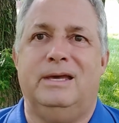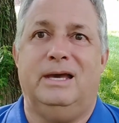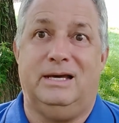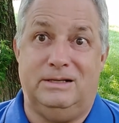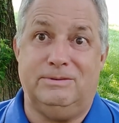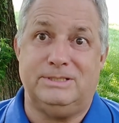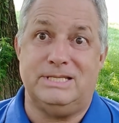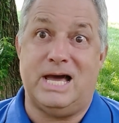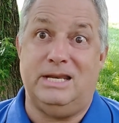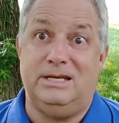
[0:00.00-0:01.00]
And it was
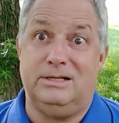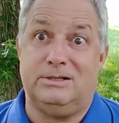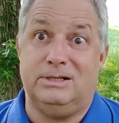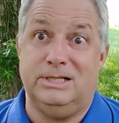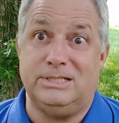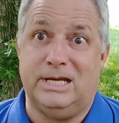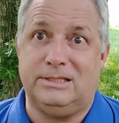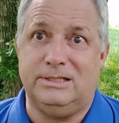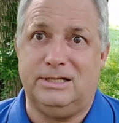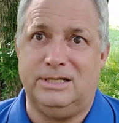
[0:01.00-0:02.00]
90 degrees out
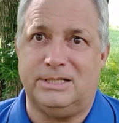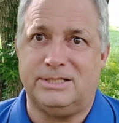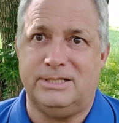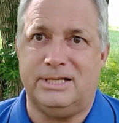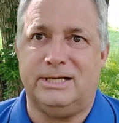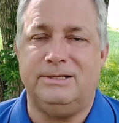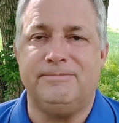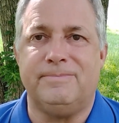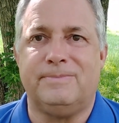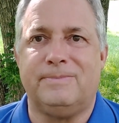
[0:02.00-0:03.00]
there yesterday.
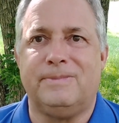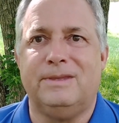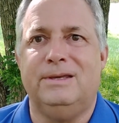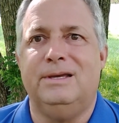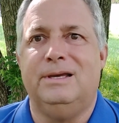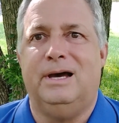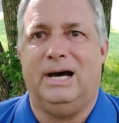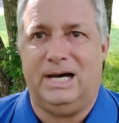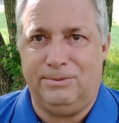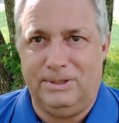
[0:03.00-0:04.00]

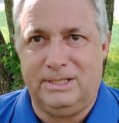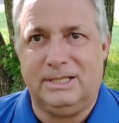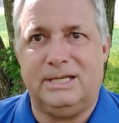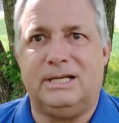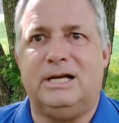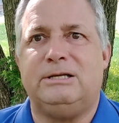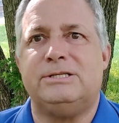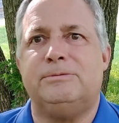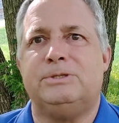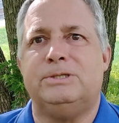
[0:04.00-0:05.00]
I will get
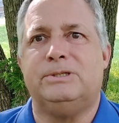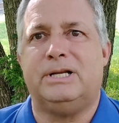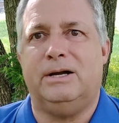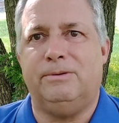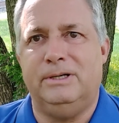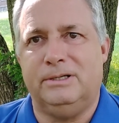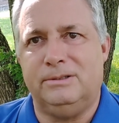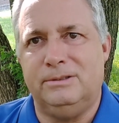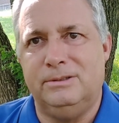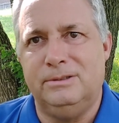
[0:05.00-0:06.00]
accustomed to it. I will
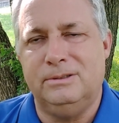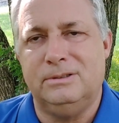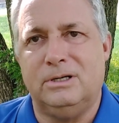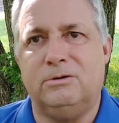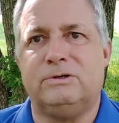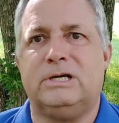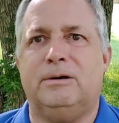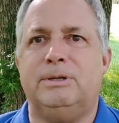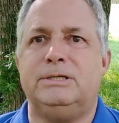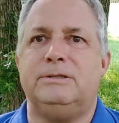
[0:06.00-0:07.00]

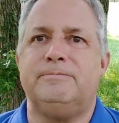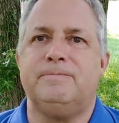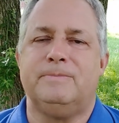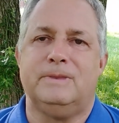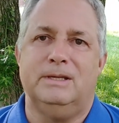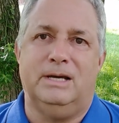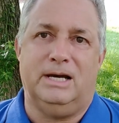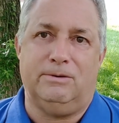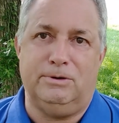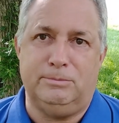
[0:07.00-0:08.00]
overcome it.
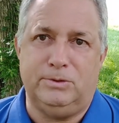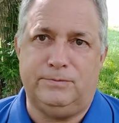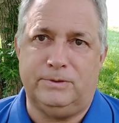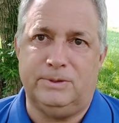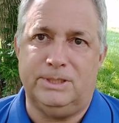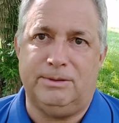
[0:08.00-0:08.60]
I will move forward.